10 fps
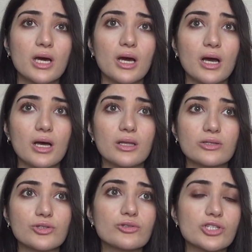The
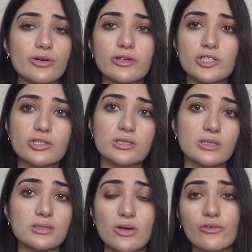new generation
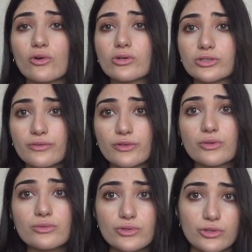is, of course, the
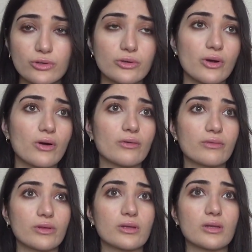future
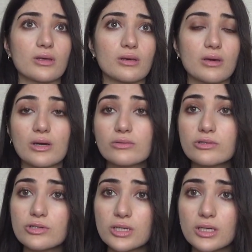of the
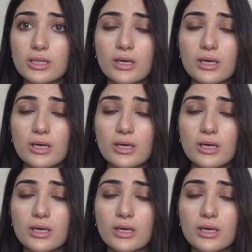country.